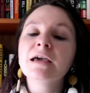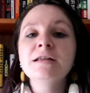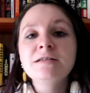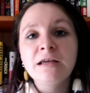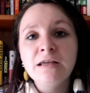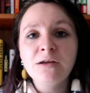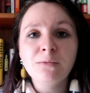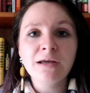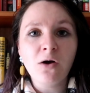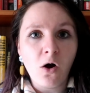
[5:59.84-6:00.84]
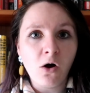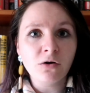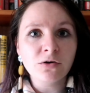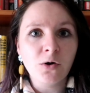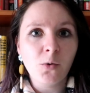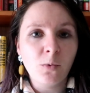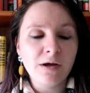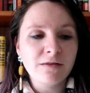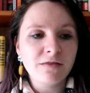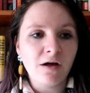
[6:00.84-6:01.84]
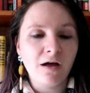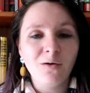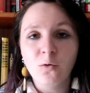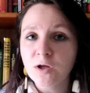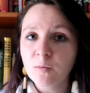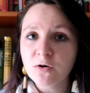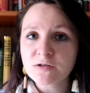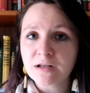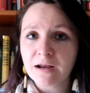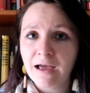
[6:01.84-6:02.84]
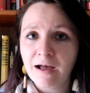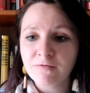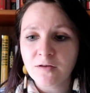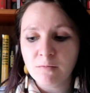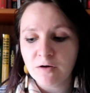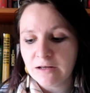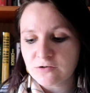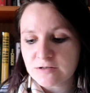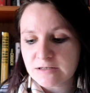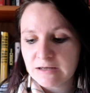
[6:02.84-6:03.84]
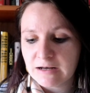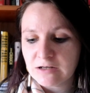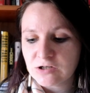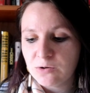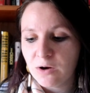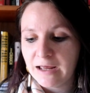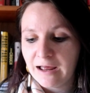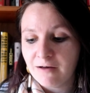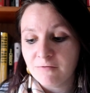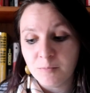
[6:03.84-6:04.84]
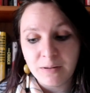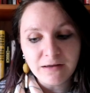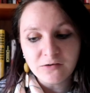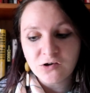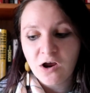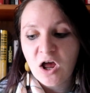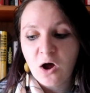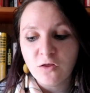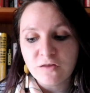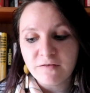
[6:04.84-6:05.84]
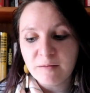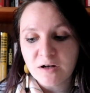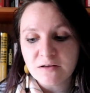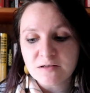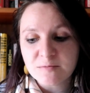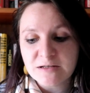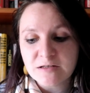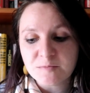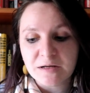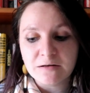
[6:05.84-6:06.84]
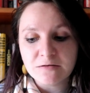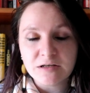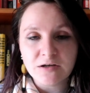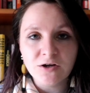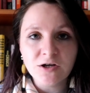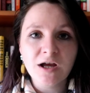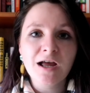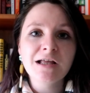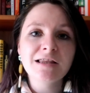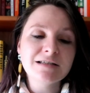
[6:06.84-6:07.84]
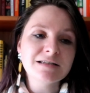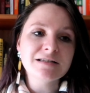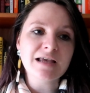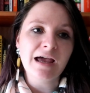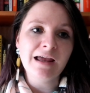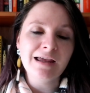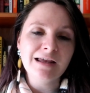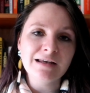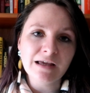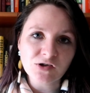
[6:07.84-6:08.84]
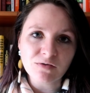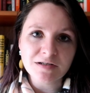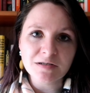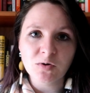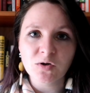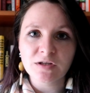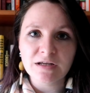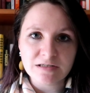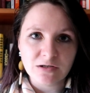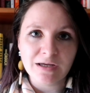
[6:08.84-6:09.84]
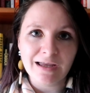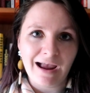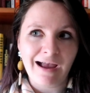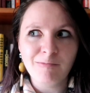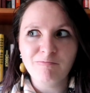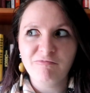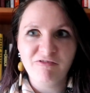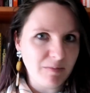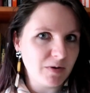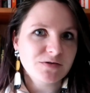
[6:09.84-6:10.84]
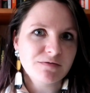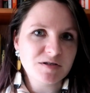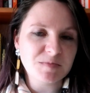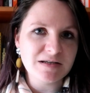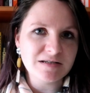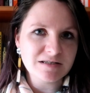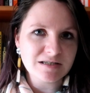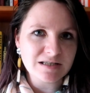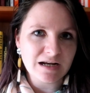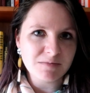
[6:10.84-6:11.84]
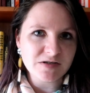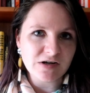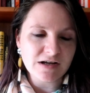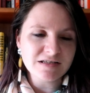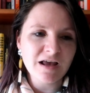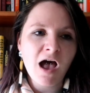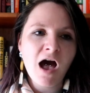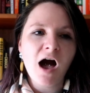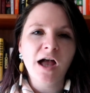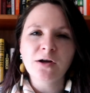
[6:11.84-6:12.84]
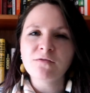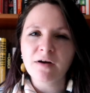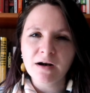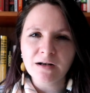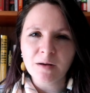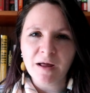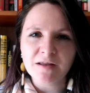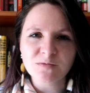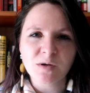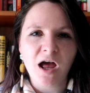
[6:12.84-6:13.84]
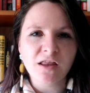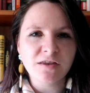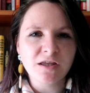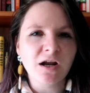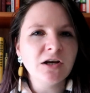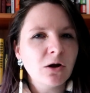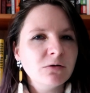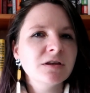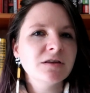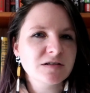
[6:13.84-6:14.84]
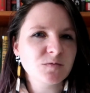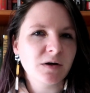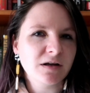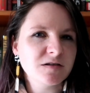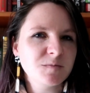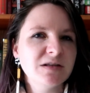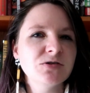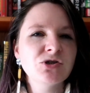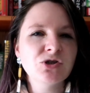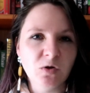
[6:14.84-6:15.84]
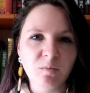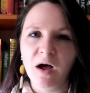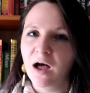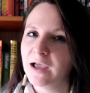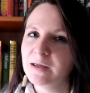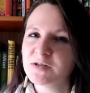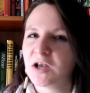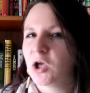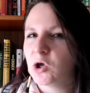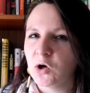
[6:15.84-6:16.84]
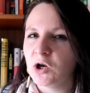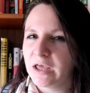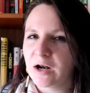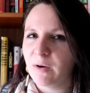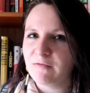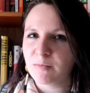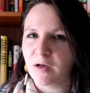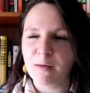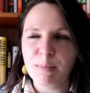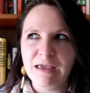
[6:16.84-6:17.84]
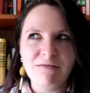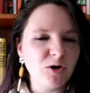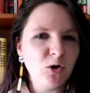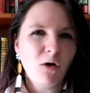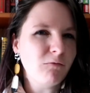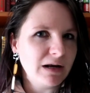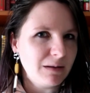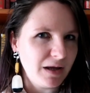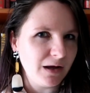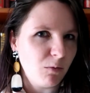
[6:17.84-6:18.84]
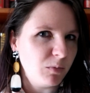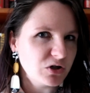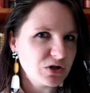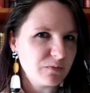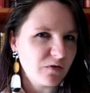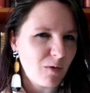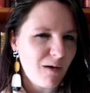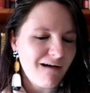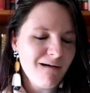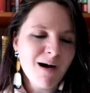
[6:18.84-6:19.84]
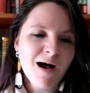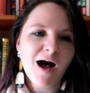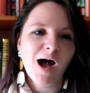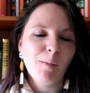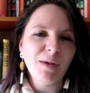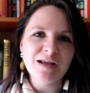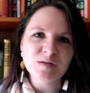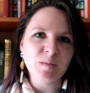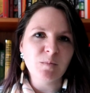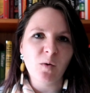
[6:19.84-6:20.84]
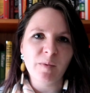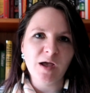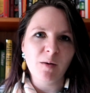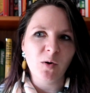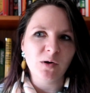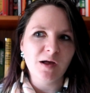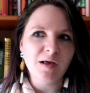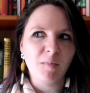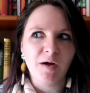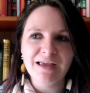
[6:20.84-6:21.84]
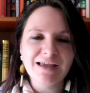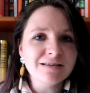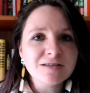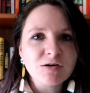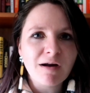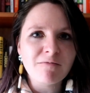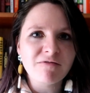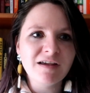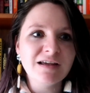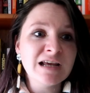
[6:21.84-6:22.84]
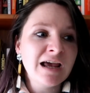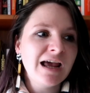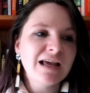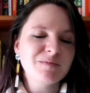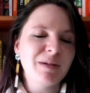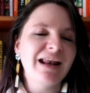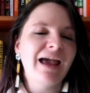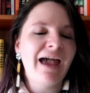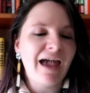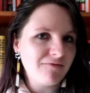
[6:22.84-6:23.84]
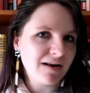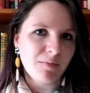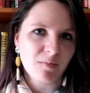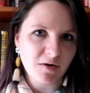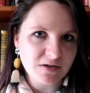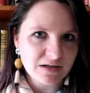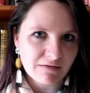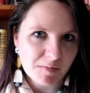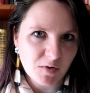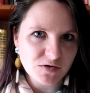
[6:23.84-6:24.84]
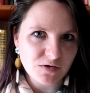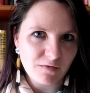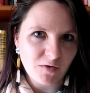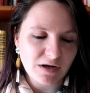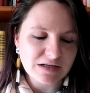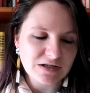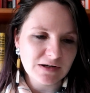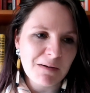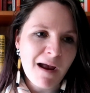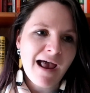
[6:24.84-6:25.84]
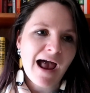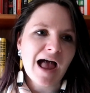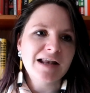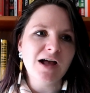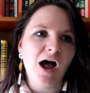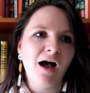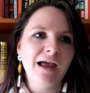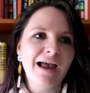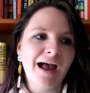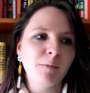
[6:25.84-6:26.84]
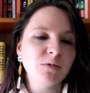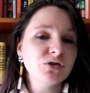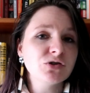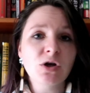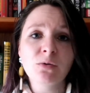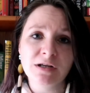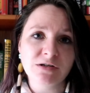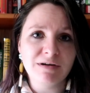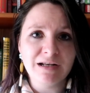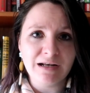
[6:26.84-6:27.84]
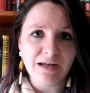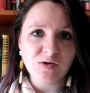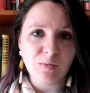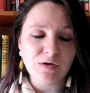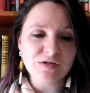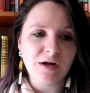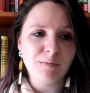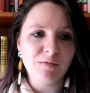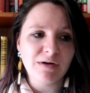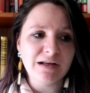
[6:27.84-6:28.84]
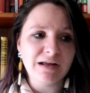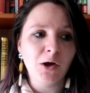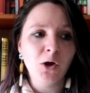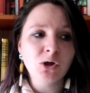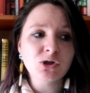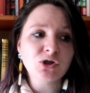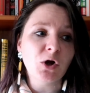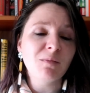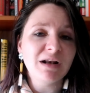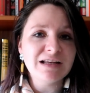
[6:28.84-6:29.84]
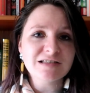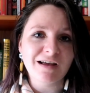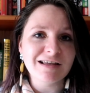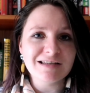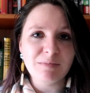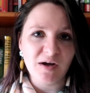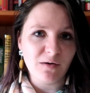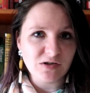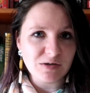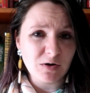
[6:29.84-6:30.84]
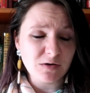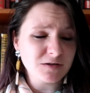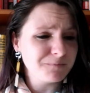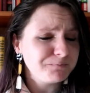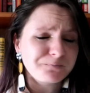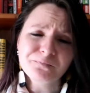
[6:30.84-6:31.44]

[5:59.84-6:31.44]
Continuing on with audiobooks that I have that I'm interested in getting to, I have Bitch on the Female of the Species by Lucy Cooke. This is a nature writing book that is looking at females of the species, as the name suggests. I know very little about this one other than I know that this one has been super hyped and I couldn't get away from hype even not really being on BookTube for a while. It's been popping up on like my Instagram feed. It's been heavily promoted in every bookstore I've got into and I am so into reading nature books. I've been reading so many sciencey biology books.